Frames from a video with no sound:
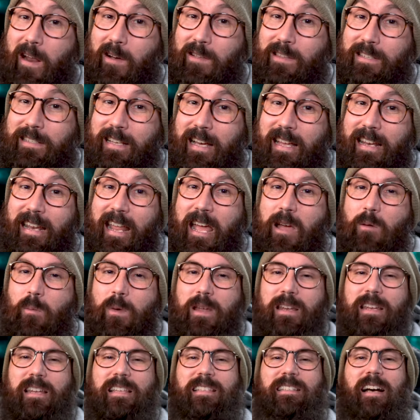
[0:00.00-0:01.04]
on Sunday,
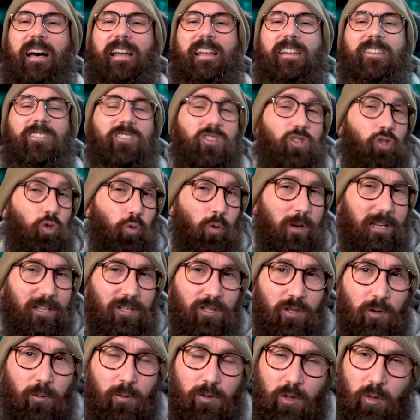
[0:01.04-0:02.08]
we decided to
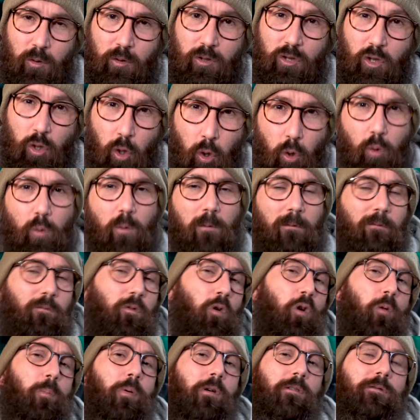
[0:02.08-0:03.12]
treat you to two
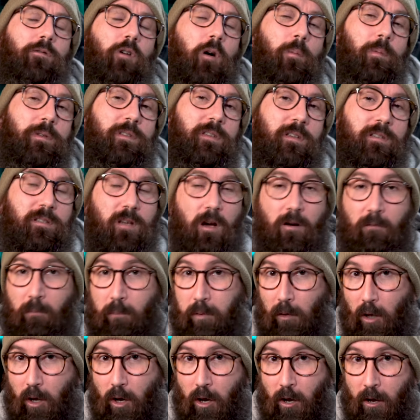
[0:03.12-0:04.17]
full performances of
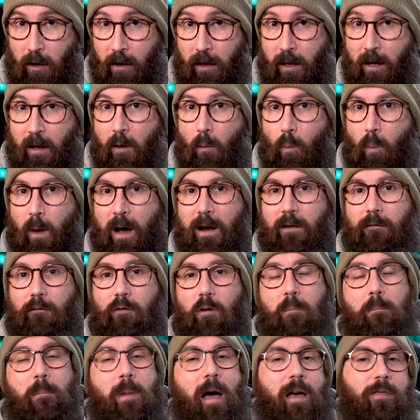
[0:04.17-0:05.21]
Blur, one
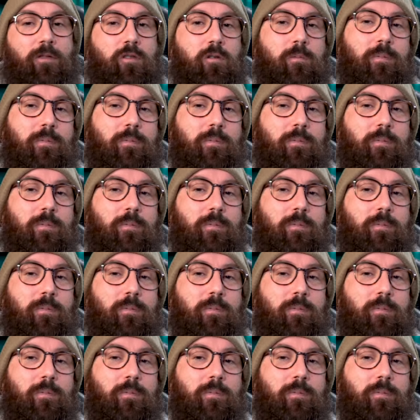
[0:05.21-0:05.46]
from Mathieu